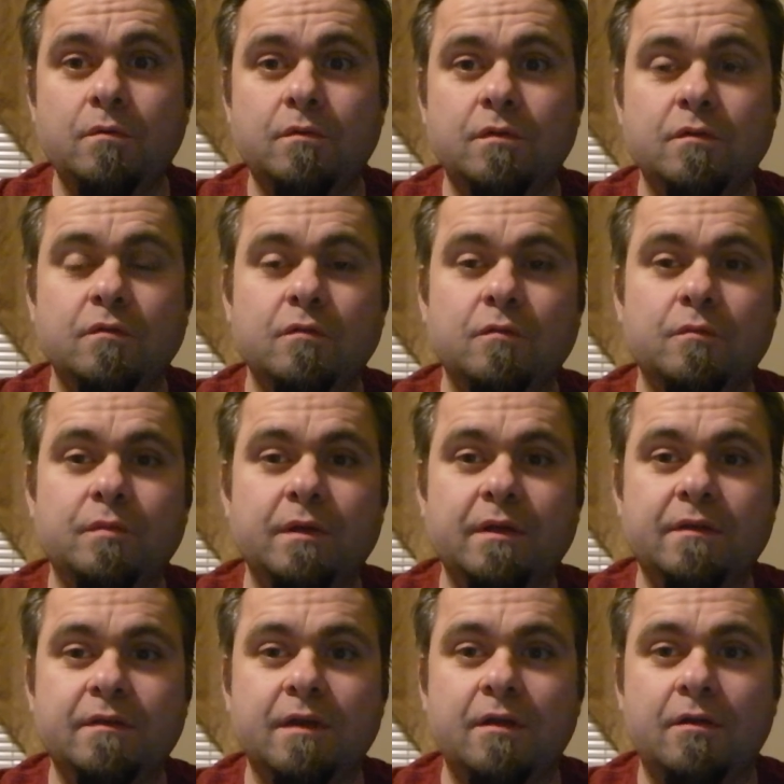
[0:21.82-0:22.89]
YouTube,
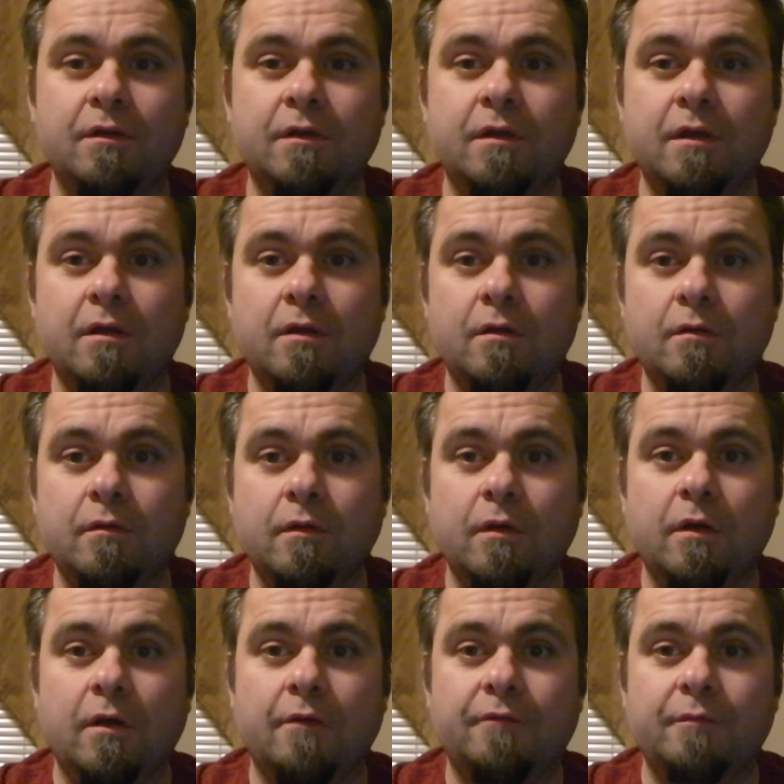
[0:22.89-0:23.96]
it's Eric here
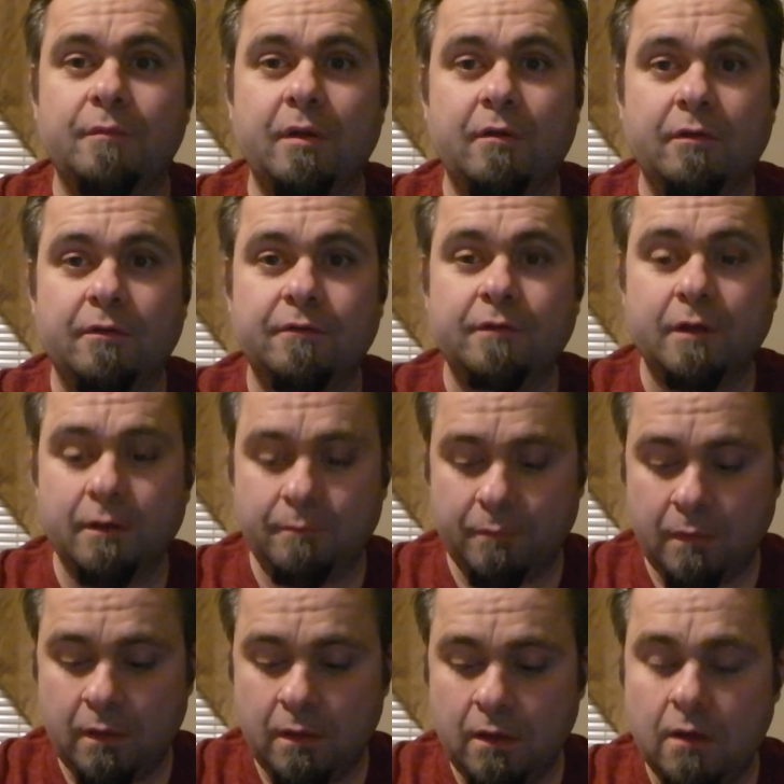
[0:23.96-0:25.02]
from Eric Flight.
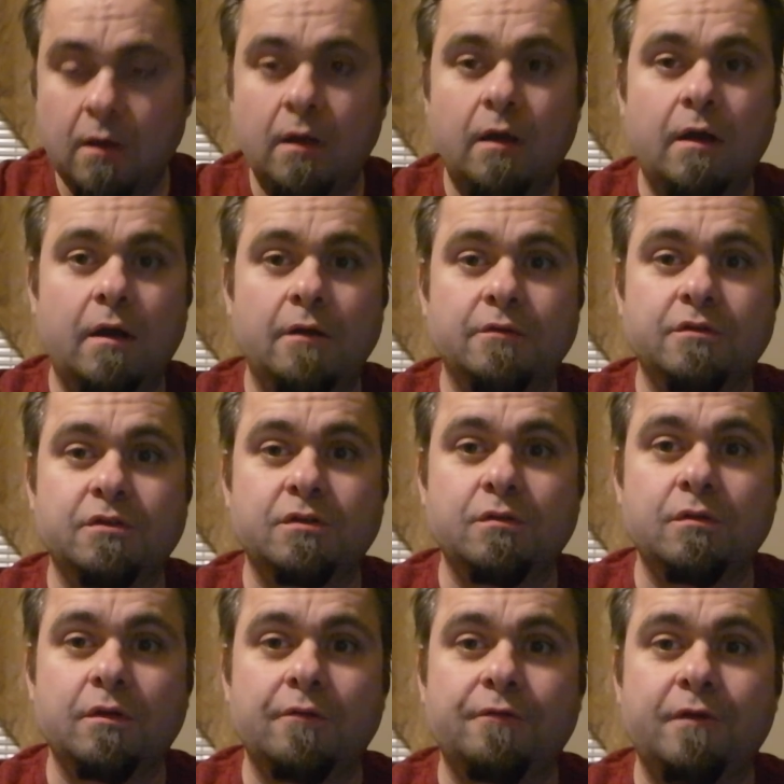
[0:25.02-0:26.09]
Just
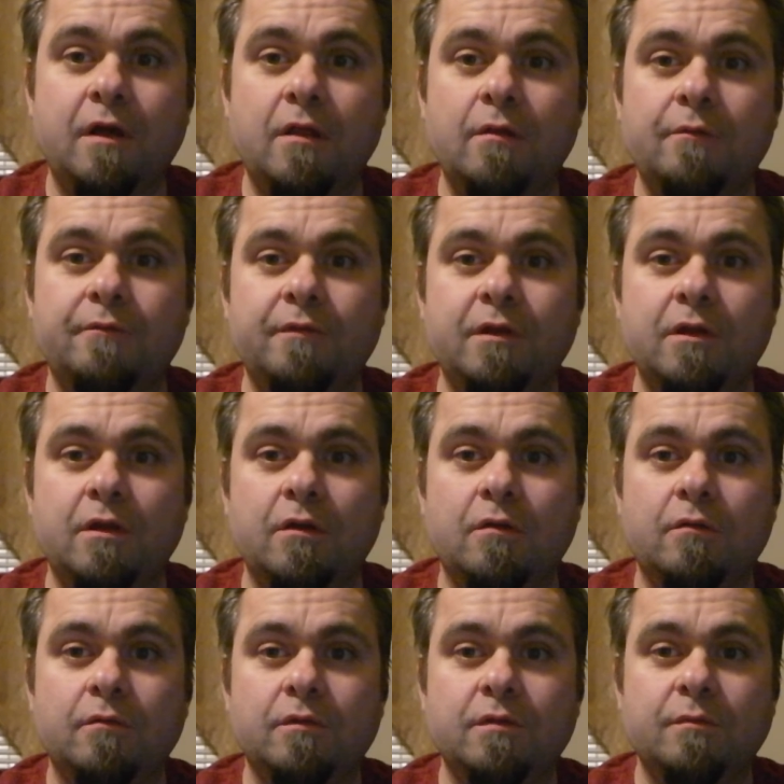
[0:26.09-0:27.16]
doing a follow-up video
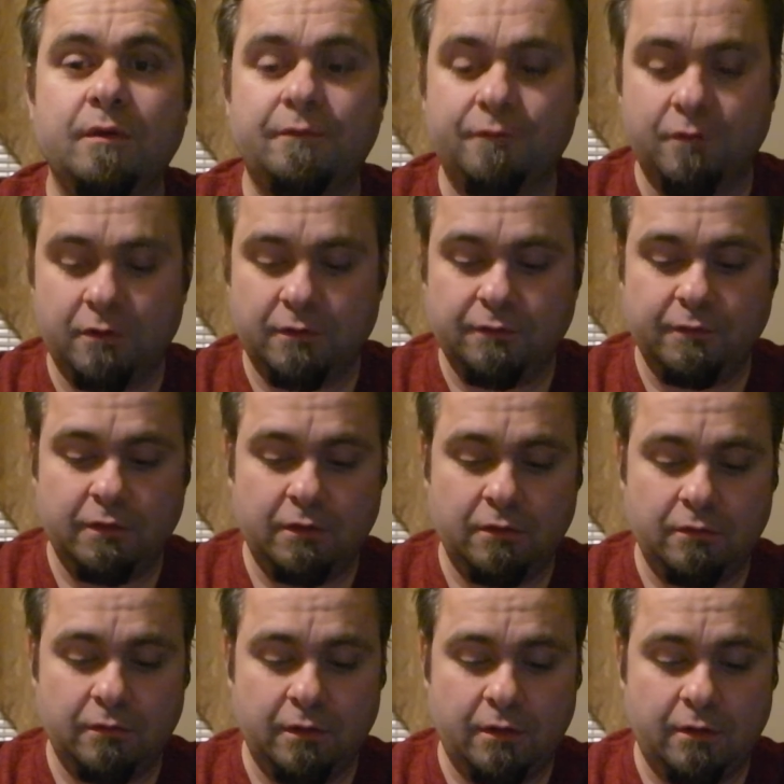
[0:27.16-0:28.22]
to my first video
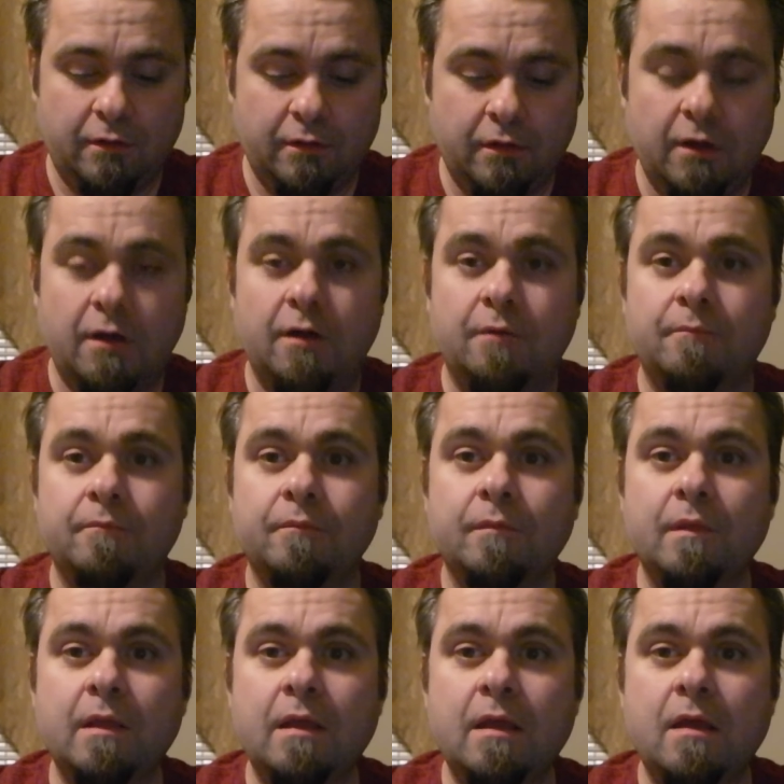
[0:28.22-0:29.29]
there
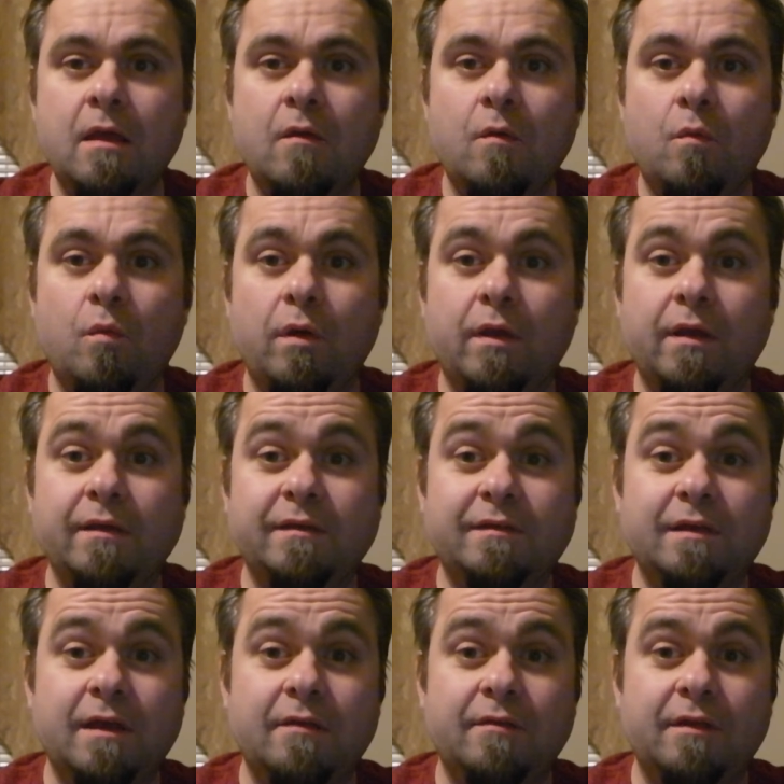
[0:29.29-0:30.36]
when I
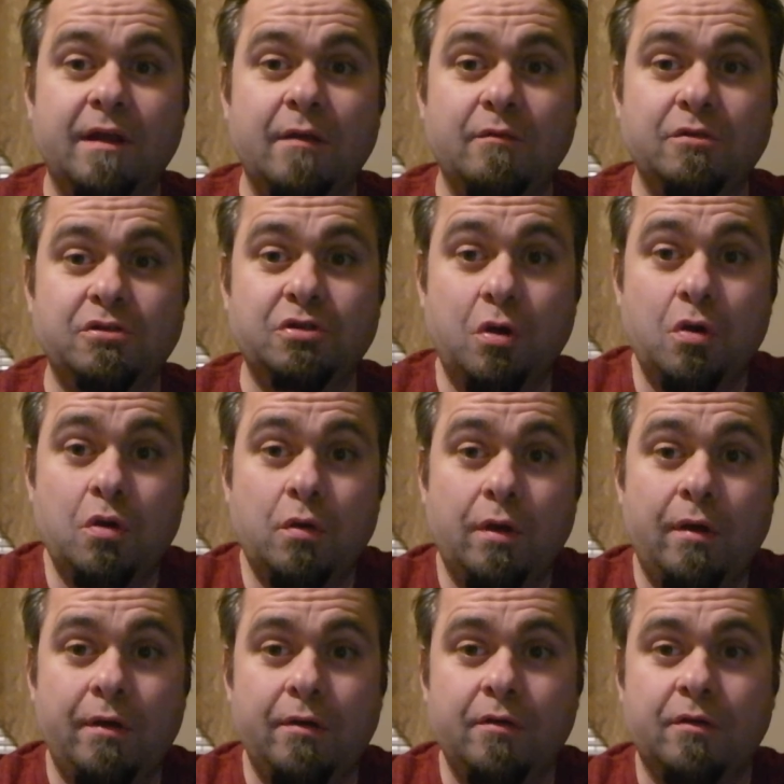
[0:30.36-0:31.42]
said that I would show you how
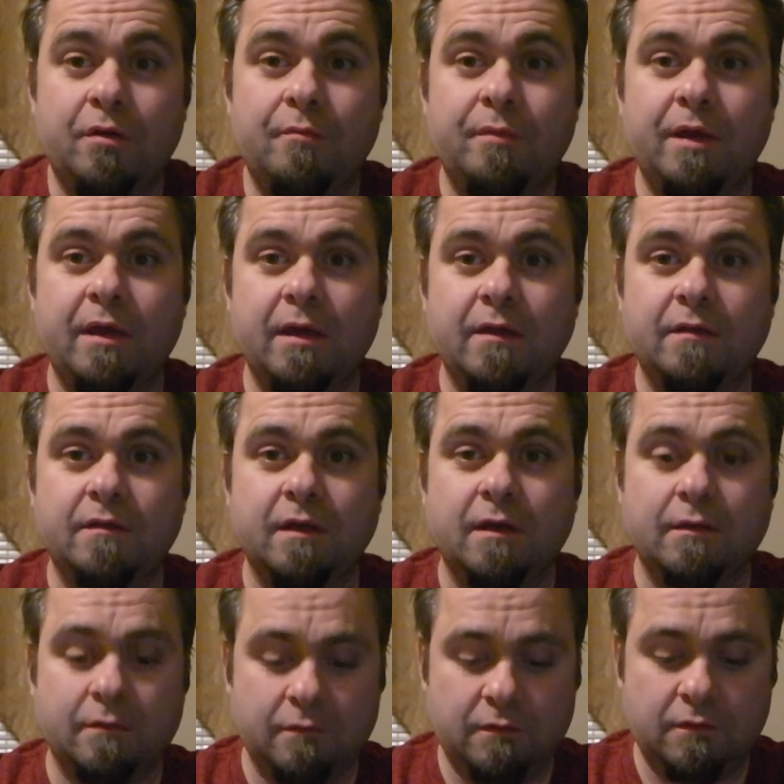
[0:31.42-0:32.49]
I hook up my
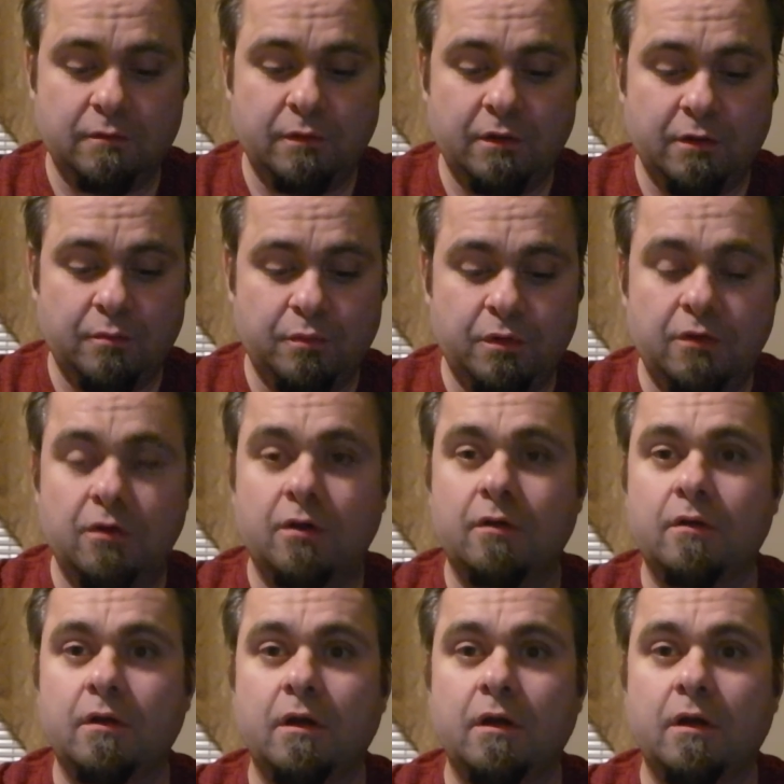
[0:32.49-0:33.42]
headset to my computer.